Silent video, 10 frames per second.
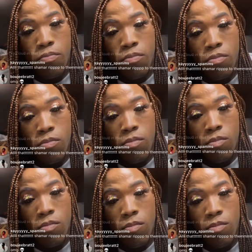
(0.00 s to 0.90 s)

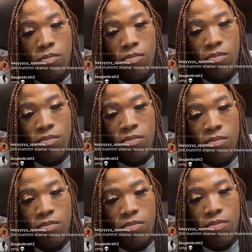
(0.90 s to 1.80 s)

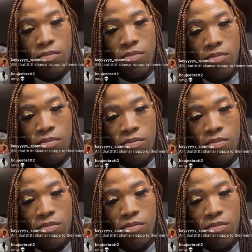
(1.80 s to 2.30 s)
Nothing is said.